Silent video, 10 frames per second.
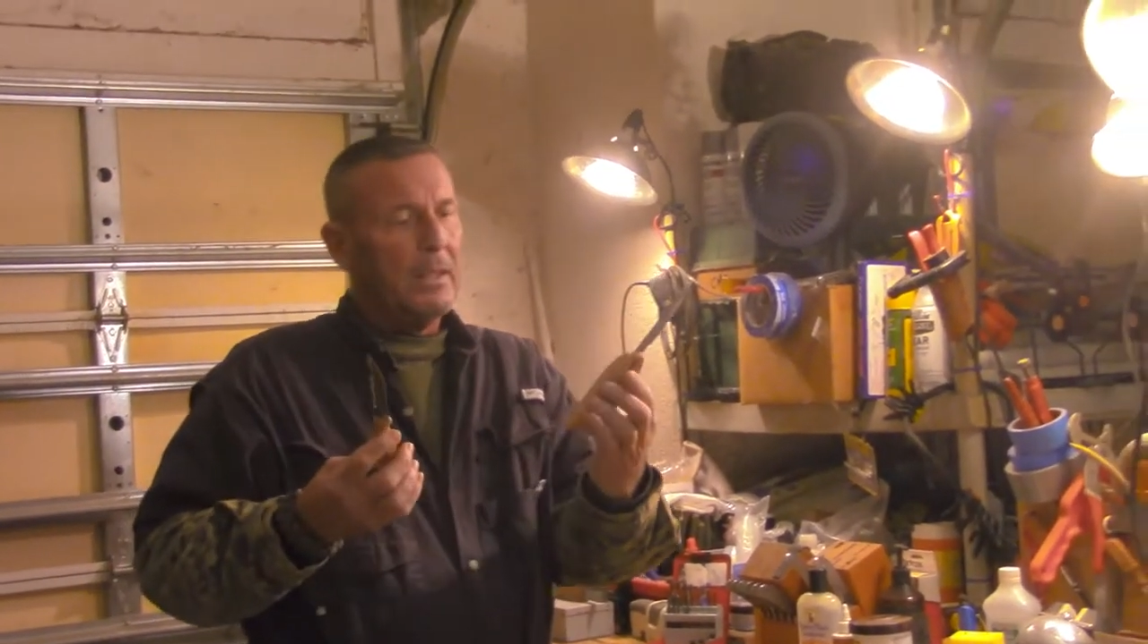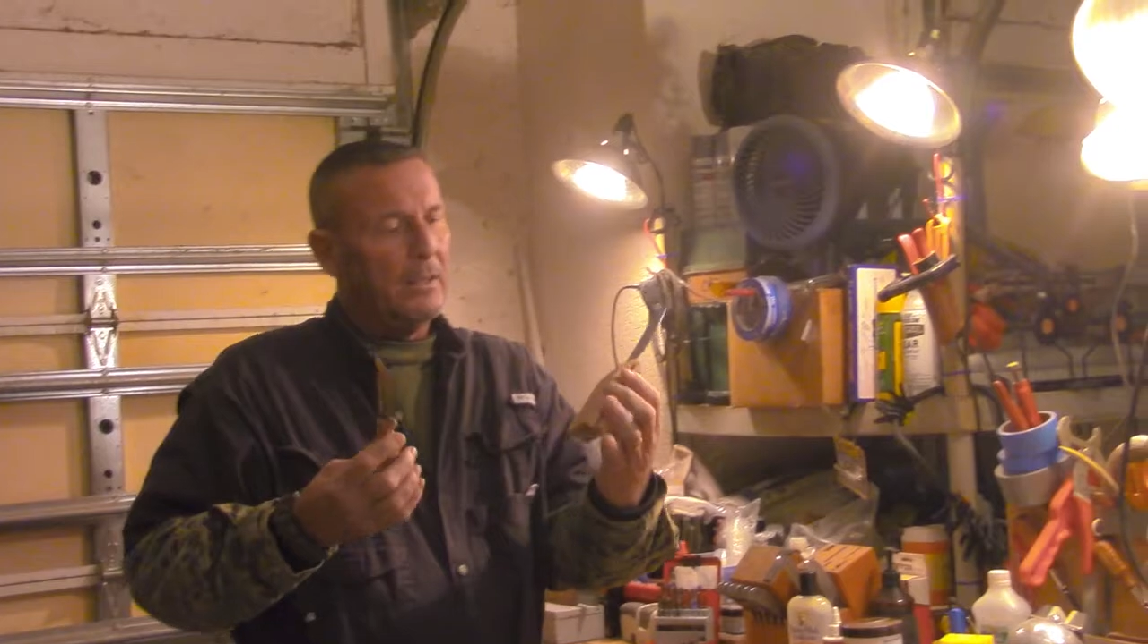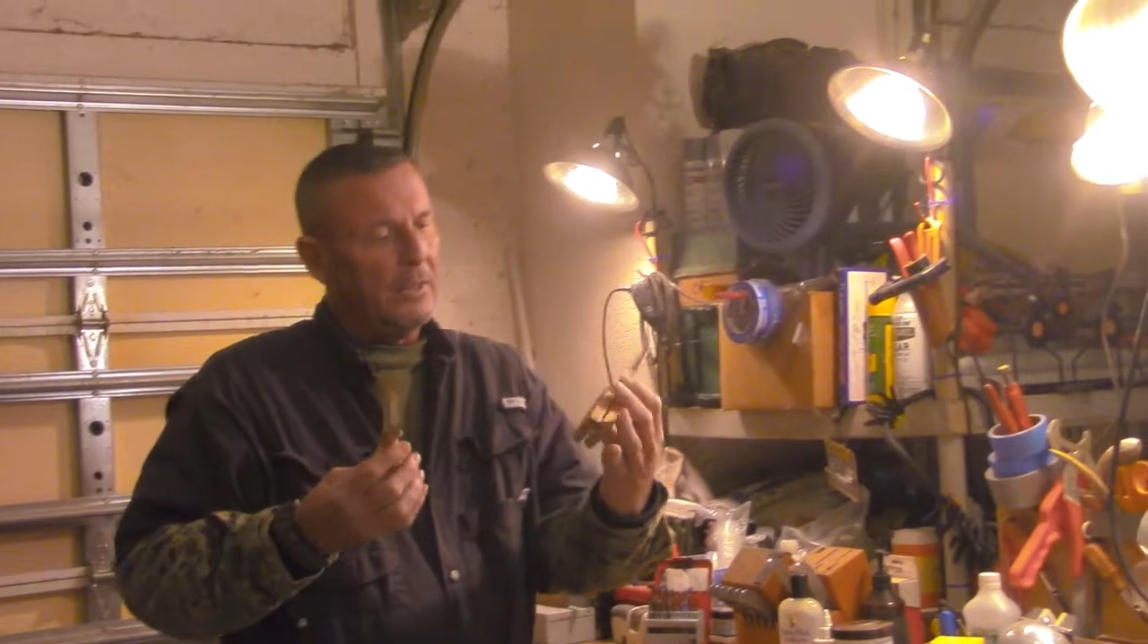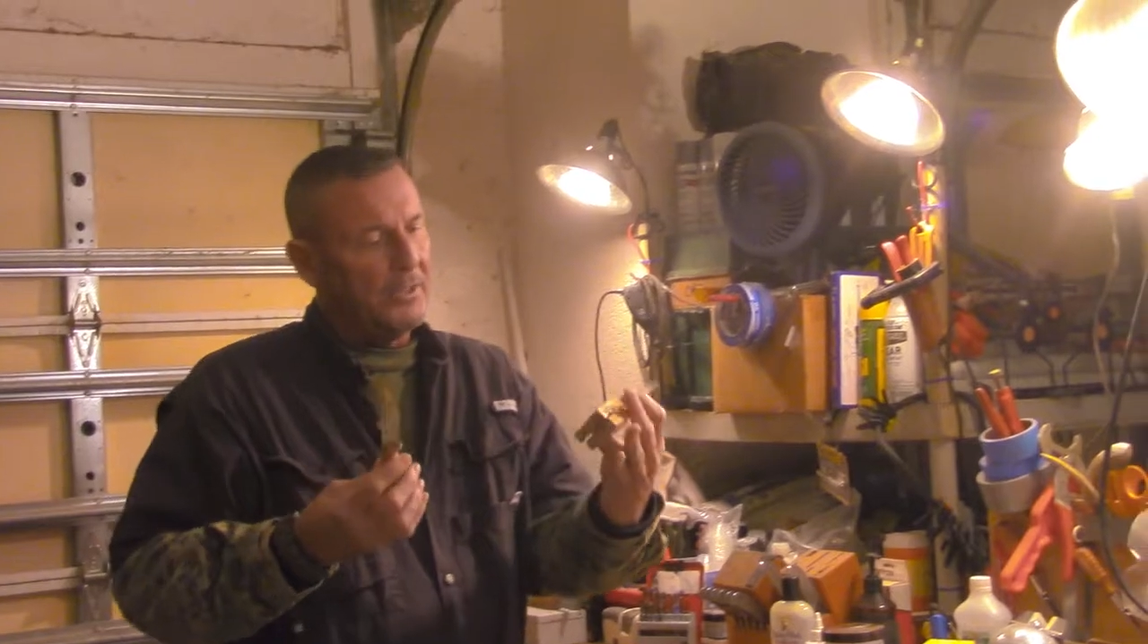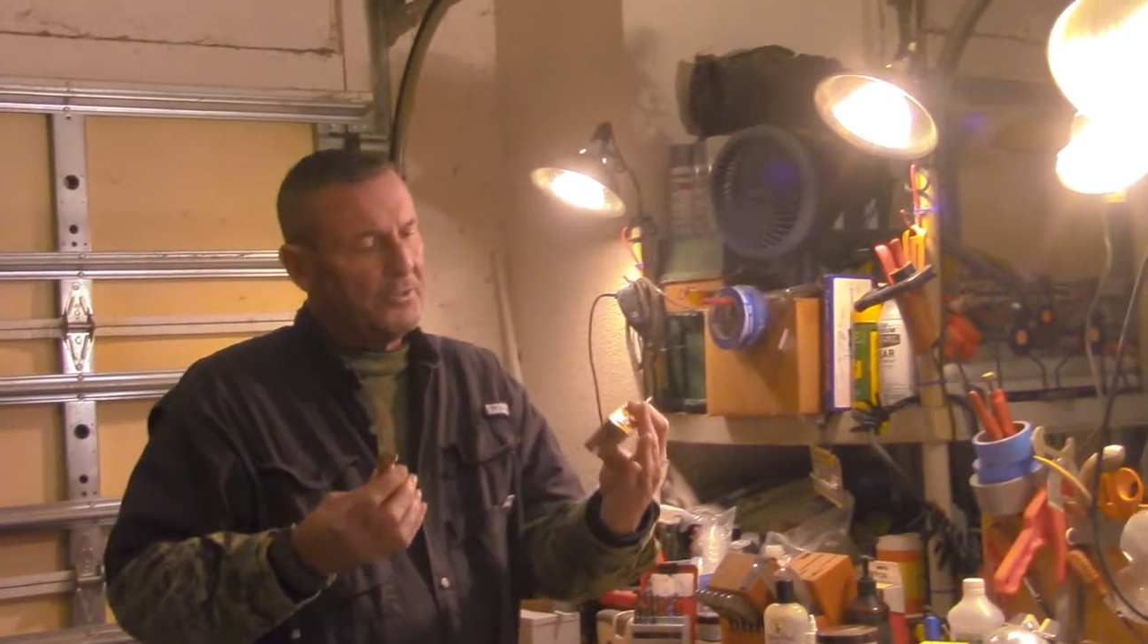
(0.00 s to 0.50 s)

This